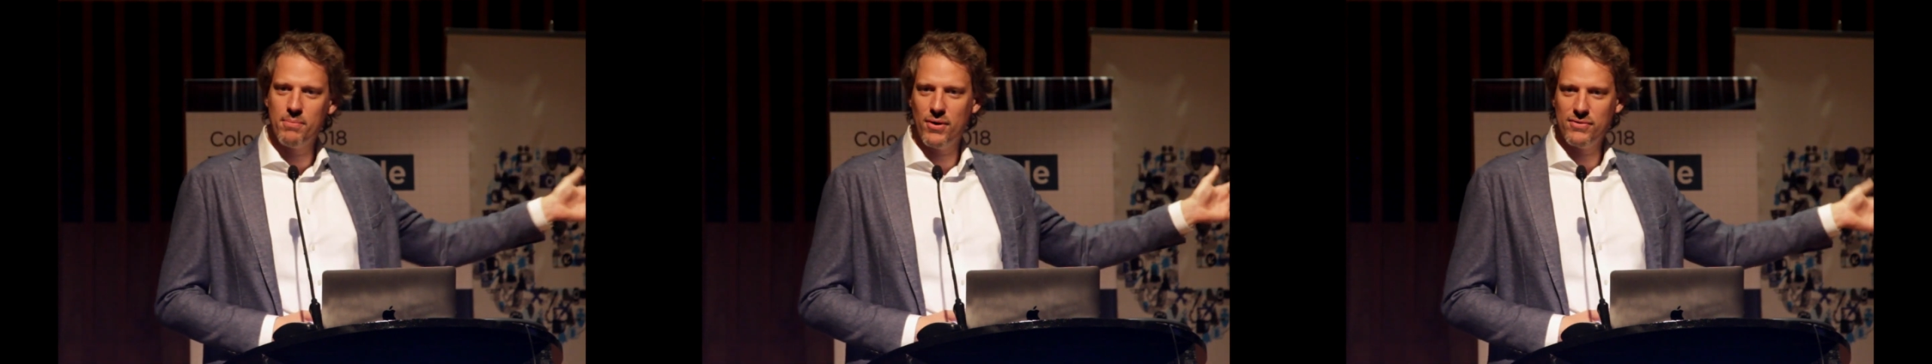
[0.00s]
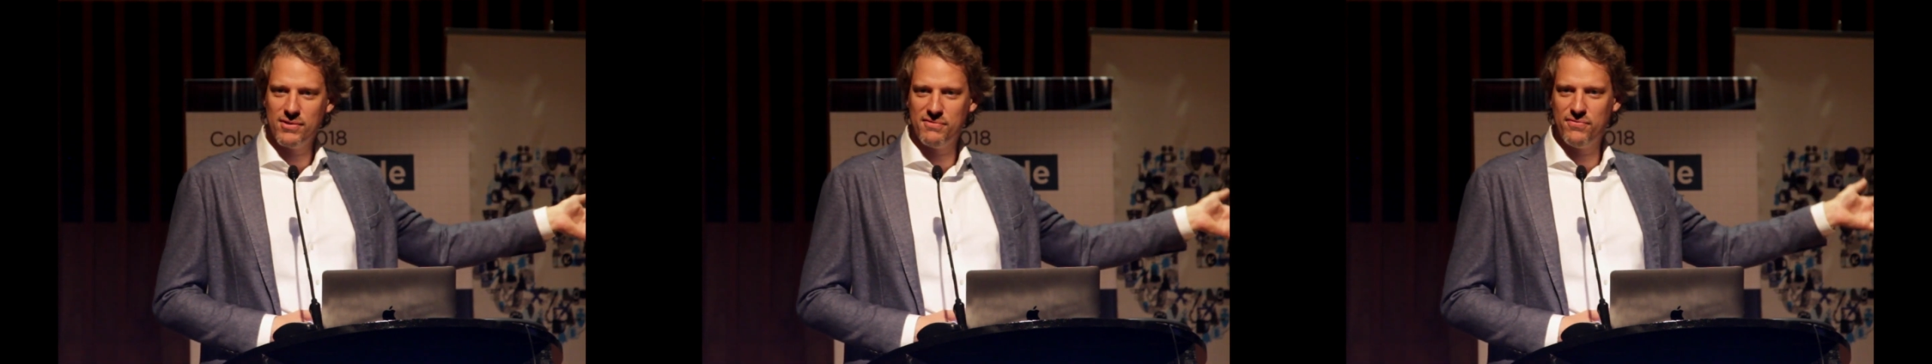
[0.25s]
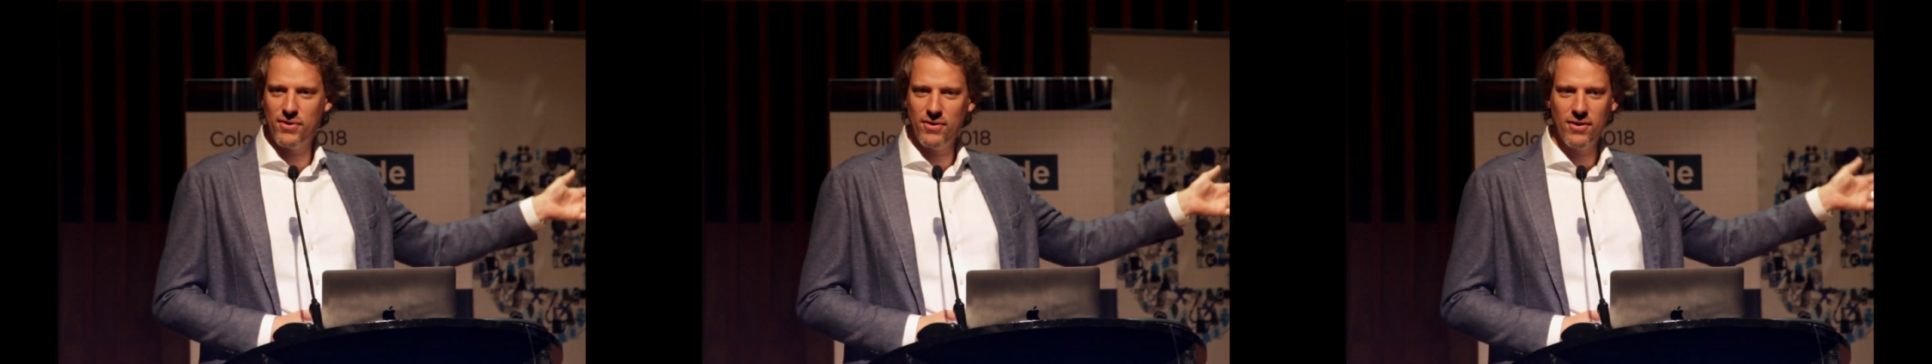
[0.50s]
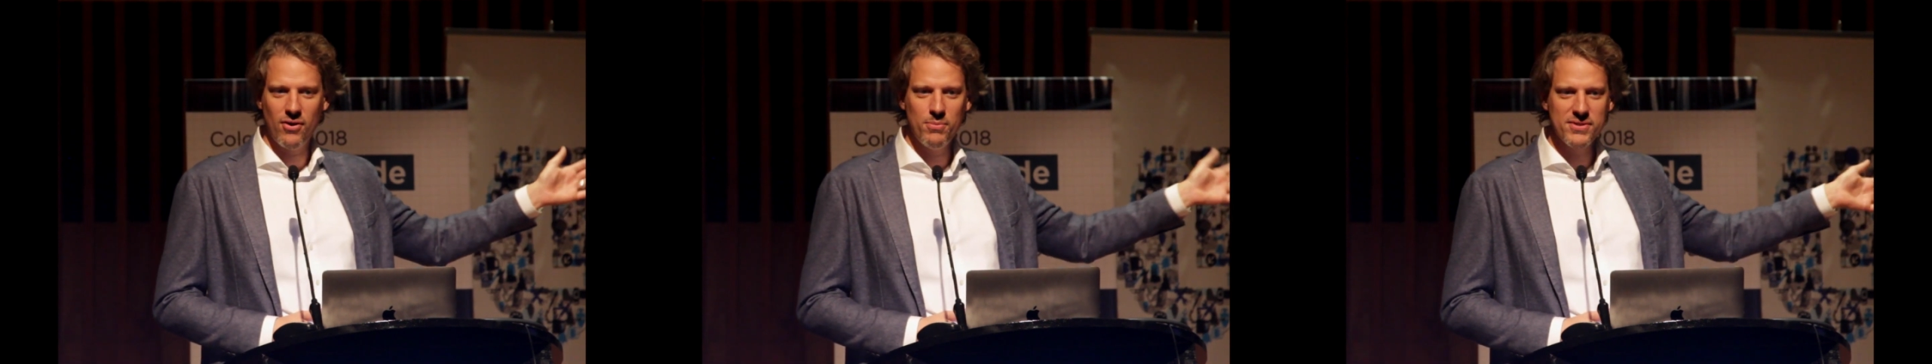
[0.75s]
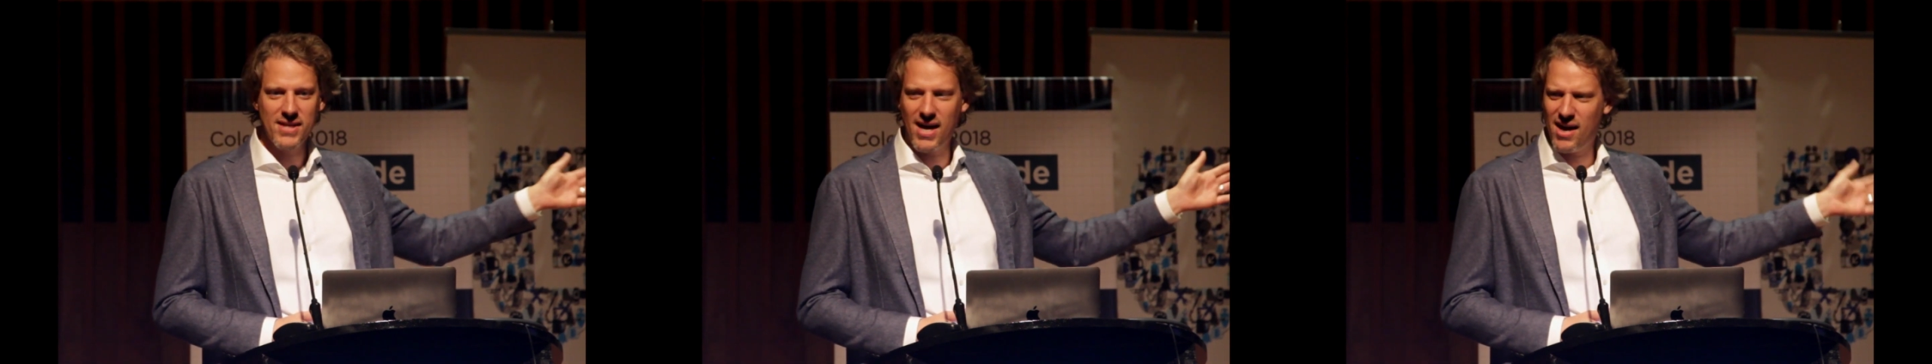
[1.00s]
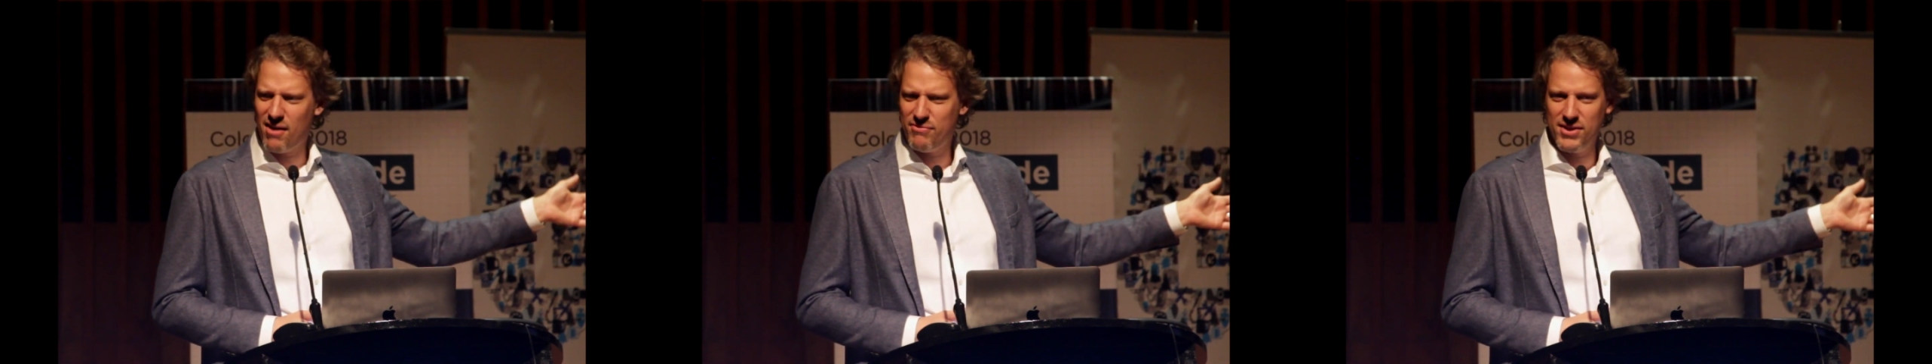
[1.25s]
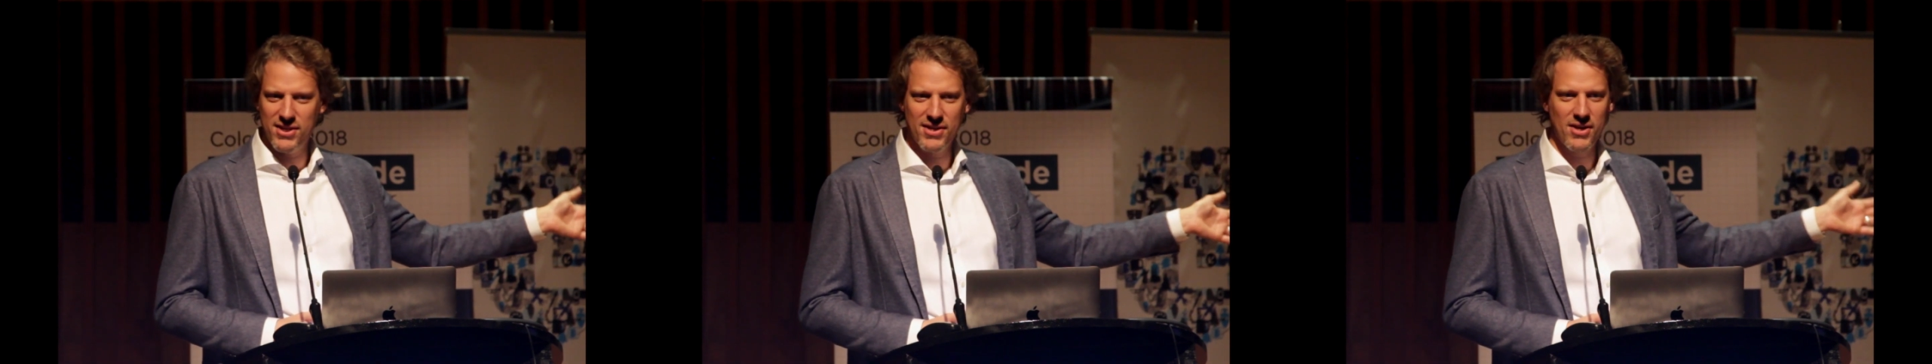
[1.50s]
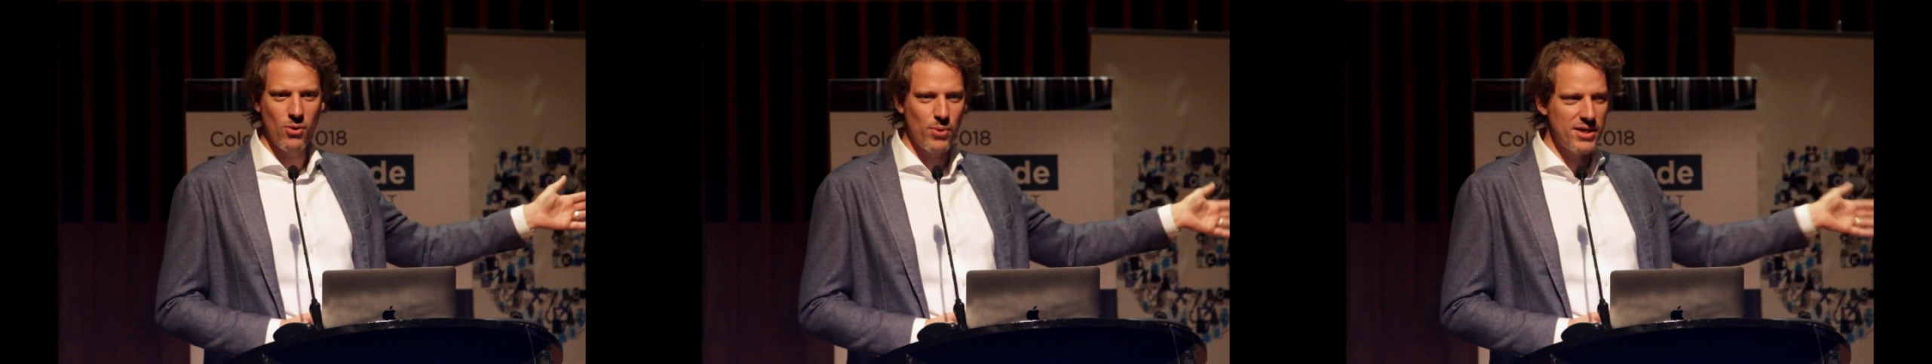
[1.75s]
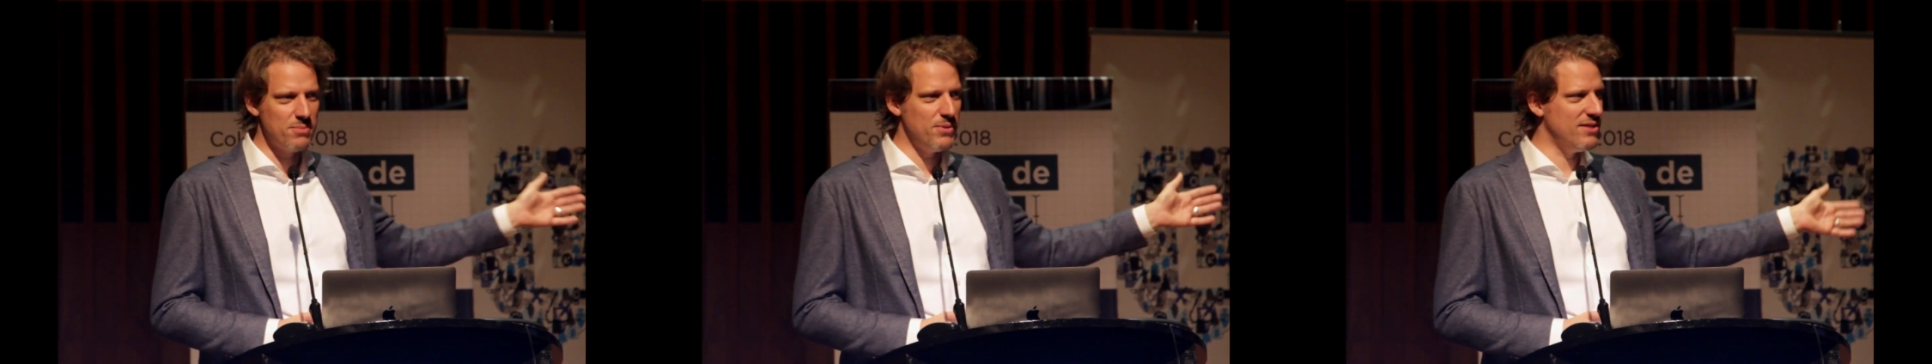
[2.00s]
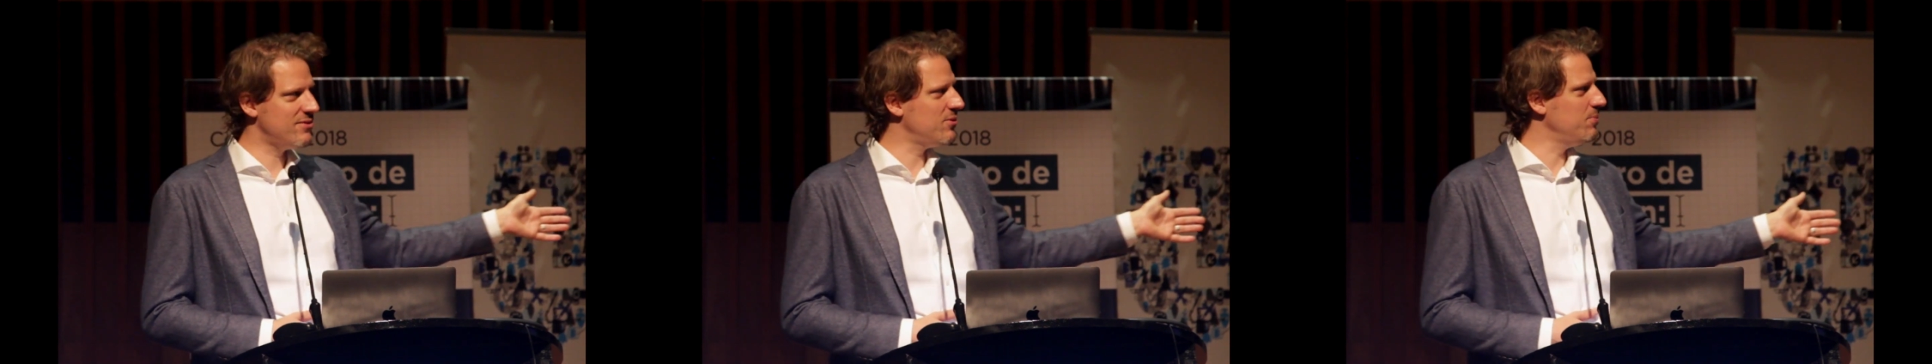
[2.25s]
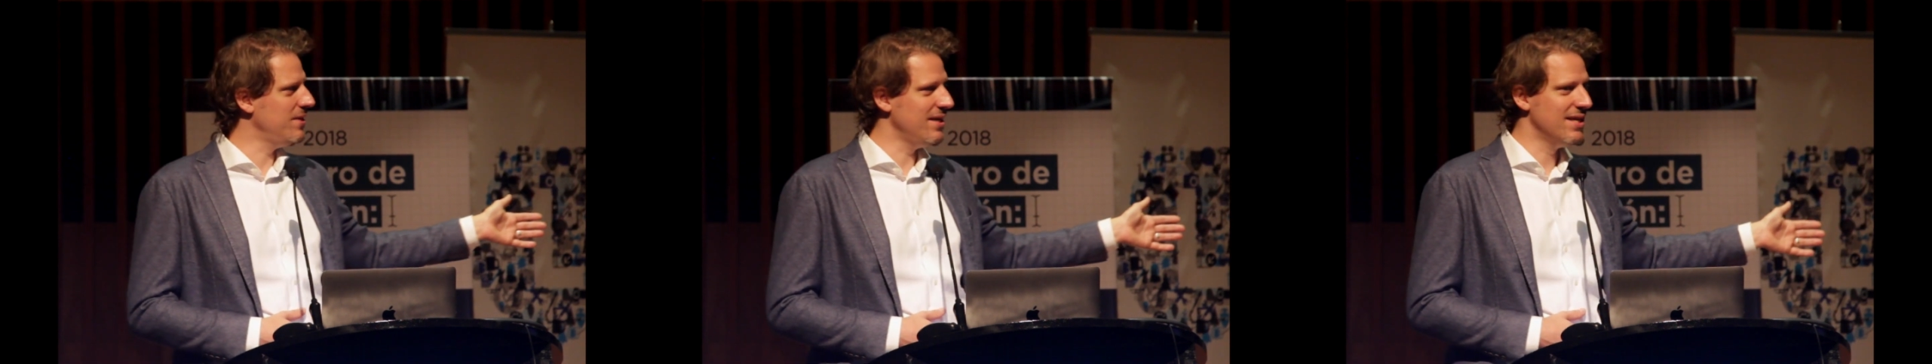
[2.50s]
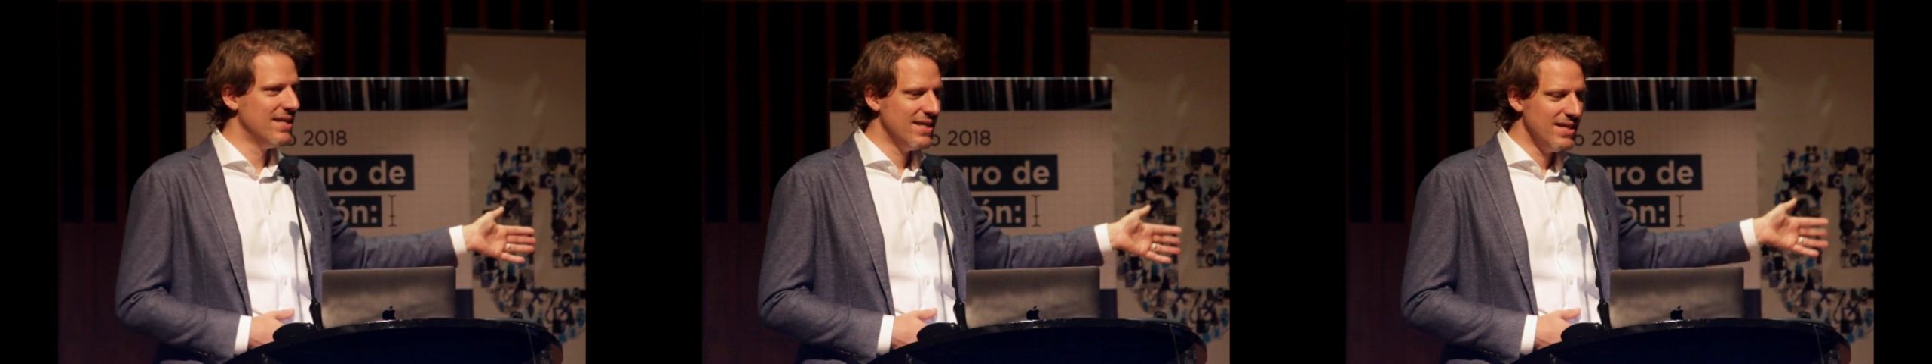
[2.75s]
about this for almost a half a year now, what it means to me,